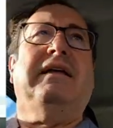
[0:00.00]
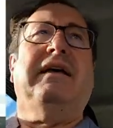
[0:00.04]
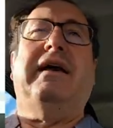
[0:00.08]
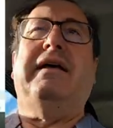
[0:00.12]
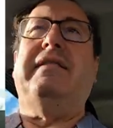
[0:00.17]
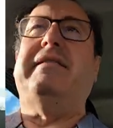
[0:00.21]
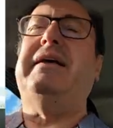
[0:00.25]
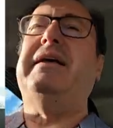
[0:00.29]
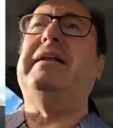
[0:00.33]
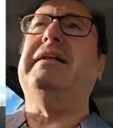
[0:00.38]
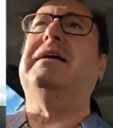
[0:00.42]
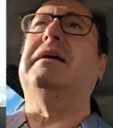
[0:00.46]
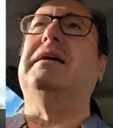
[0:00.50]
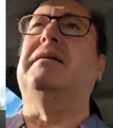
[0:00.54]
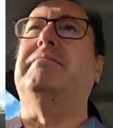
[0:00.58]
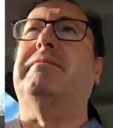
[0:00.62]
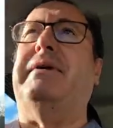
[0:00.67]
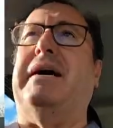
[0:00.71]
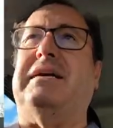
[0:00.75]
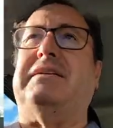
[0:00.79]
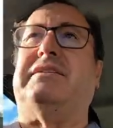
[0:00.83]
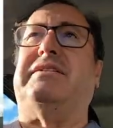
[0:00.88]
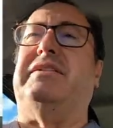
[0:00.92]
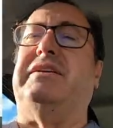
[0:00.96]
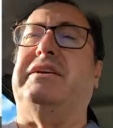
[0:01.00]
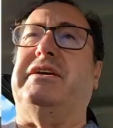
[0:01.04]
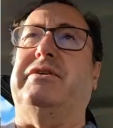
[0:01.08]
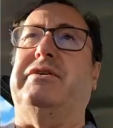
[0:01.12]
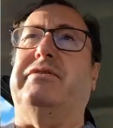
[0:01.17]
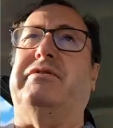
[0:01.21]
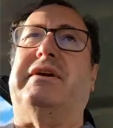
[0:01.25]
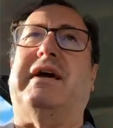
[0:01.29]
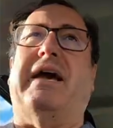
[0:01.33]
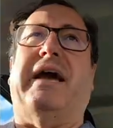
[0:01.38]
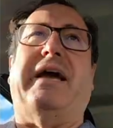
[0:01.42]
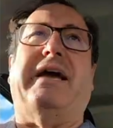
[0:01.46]
And then come back to the U
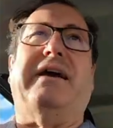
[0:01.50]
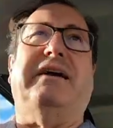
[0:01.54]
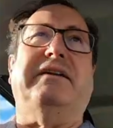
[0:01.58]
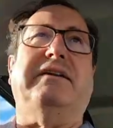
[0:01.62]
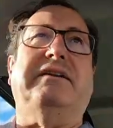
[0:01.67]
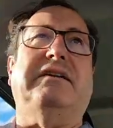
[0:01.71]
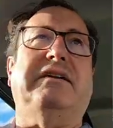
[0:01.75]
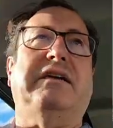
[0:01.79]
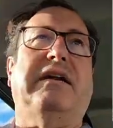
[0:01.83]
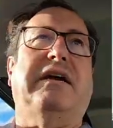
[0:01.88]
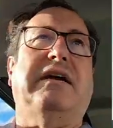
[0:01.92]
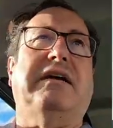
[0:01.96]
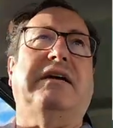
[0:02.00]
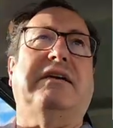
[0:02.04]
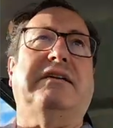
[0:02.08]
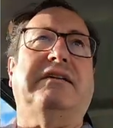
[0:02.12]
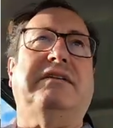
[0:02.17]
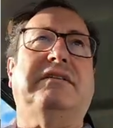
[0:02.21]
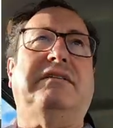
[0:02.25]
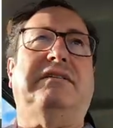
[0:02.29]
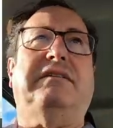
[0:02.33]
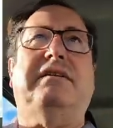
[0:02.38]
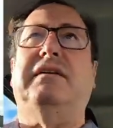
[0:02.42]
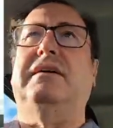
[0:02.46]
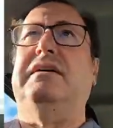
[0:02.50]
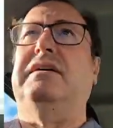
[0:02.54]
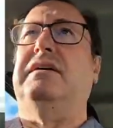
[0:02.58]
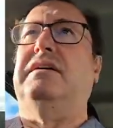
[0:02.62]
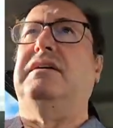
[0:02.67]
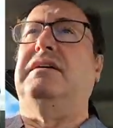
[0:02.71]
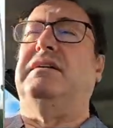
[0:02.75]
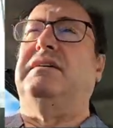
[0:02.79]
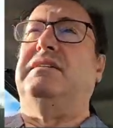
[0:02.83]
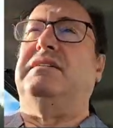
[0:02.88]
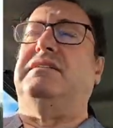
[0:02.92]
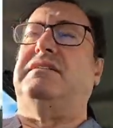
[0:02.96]
K and, and
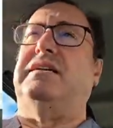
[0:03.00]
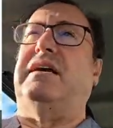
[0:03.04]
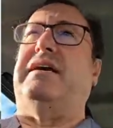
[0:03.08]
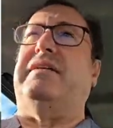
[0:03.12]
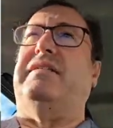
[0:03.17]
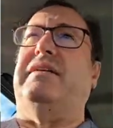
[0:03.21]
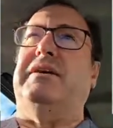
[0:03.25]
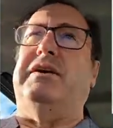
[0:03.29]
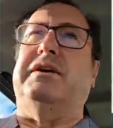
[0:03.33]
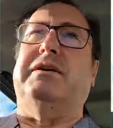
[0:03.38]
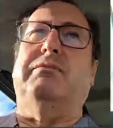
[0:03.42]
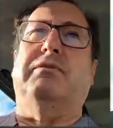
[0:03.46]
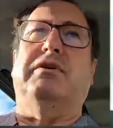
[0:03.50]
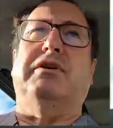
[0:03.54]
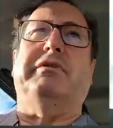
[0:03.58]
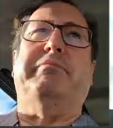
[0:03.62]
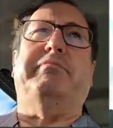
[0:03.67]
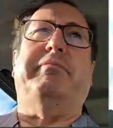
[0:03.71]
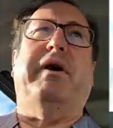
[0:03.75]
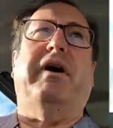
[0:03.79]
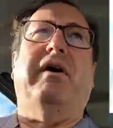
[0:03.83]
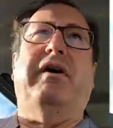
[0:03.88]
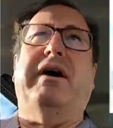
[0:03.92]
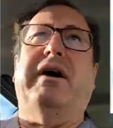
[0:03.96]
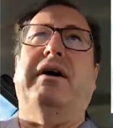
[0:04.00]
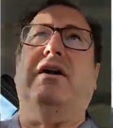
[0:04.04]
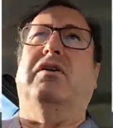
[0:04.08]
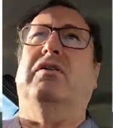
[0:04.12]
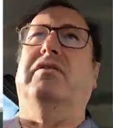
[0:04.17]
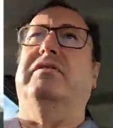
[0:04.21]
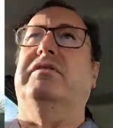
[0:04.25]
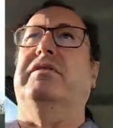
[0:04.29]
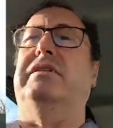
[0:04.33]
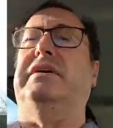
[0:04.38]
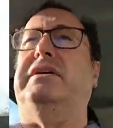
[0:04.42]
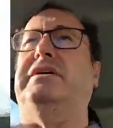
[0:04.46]
say that you want to pile
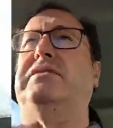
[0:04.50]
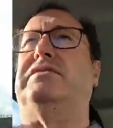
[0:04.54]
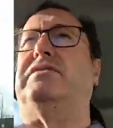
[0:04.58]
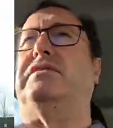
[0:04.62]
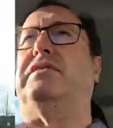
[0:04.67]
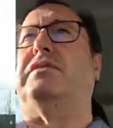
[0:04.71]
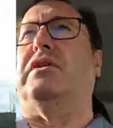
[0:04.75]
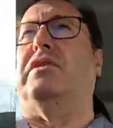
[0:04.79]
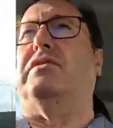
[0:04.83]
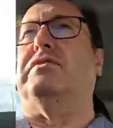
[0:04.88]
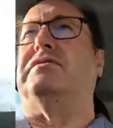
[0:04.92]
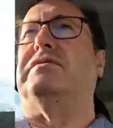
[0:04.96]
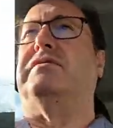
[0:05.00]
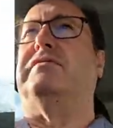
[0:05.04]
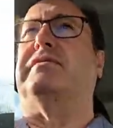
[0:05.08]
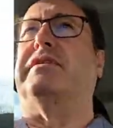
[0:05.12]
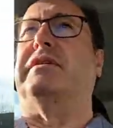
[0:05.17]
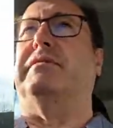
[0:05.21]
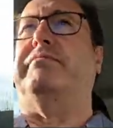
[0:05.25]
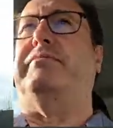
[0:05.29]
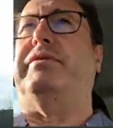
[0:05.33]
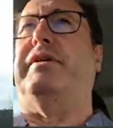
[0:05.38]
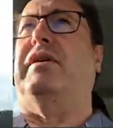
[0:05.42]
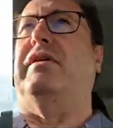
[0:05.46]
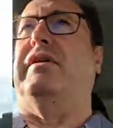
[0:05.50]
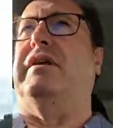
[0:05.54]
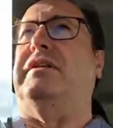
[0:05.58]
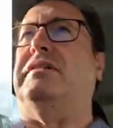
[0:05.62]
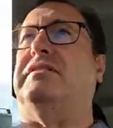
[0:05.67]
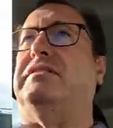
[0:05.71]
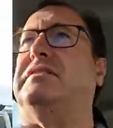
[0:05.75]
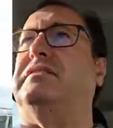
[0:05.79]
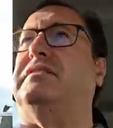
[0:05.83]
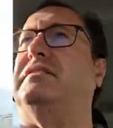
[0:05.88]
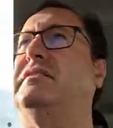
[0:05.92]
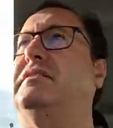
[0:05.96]
on these costs of
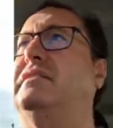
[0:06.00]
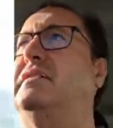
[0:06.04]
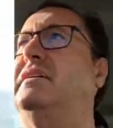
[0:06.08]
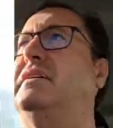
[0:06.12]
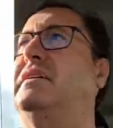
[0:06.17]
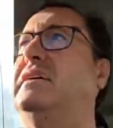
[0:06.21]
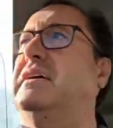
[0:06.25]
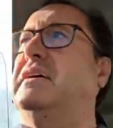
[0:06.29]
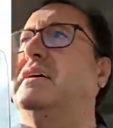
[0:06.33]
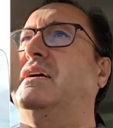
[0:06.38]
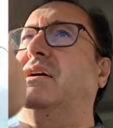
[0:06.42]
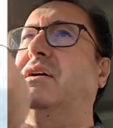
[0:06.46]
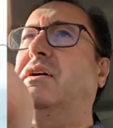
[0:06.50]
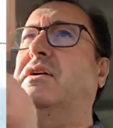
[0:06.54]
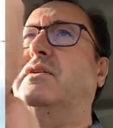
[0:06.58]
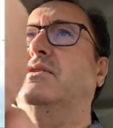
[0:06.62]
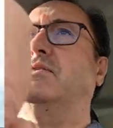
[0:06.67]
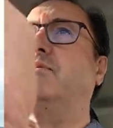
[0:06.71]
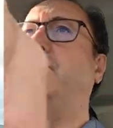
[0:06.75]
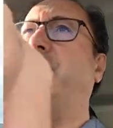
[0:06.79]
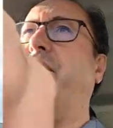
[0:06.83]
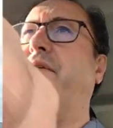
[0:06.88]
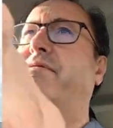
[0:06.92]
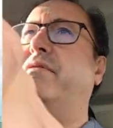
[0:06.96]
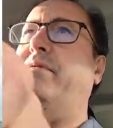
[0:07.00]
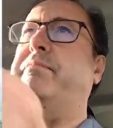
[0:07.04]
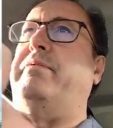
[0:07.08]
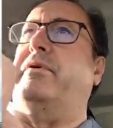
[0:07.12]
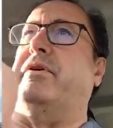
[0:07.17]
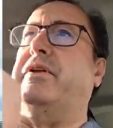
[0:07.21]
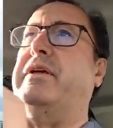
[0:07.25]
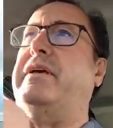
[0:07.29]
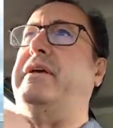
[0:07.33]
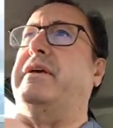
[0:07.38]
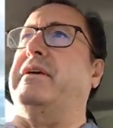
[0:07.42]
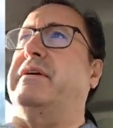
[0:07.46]
compliance onto
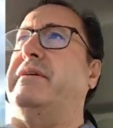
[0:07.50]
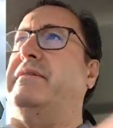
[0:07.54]
everybody.